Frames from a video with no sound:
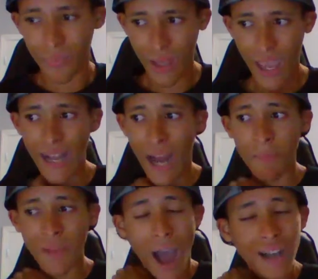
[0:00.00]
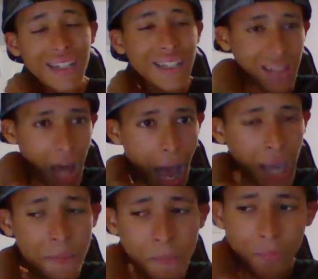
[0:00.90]
and I'm not gonna
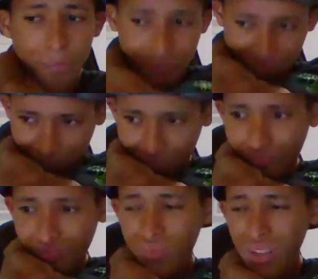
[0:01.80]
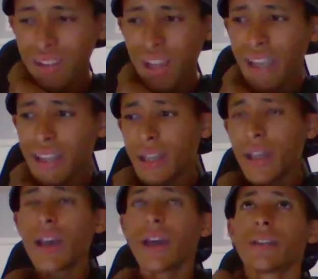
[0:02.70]
lie, like,
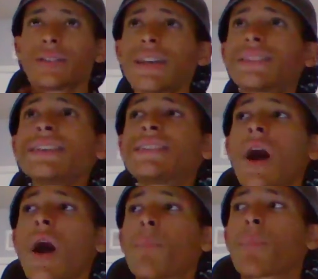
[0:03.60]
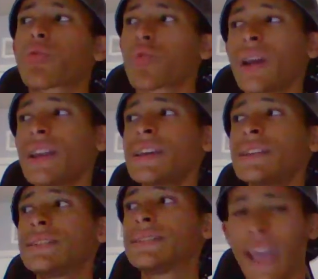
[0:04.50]
this is a
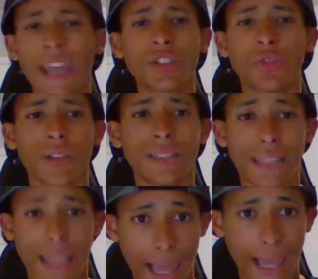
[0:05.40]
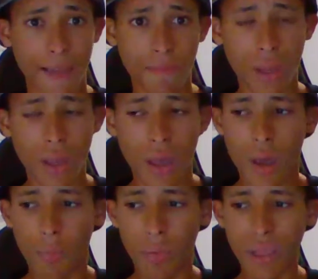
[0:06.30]
pretty dangerous game
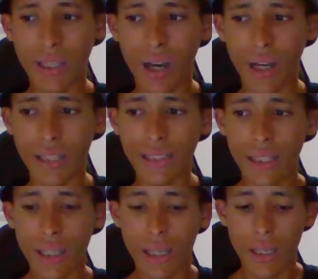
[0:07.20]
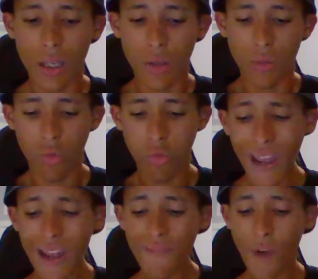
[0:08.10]
because
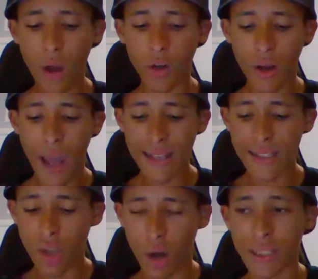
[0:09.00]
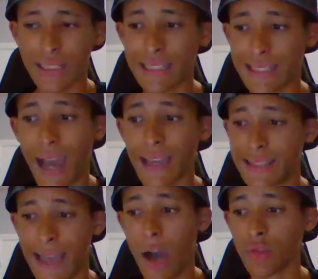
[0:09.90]
Ring of Honor has started to die
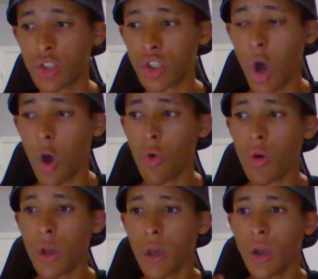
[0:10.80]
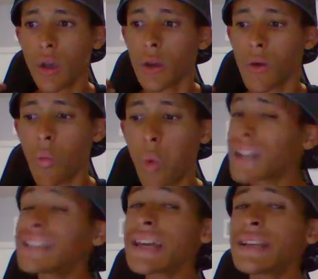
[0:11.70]
down. So,
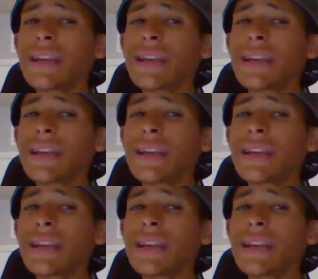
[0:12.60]
was it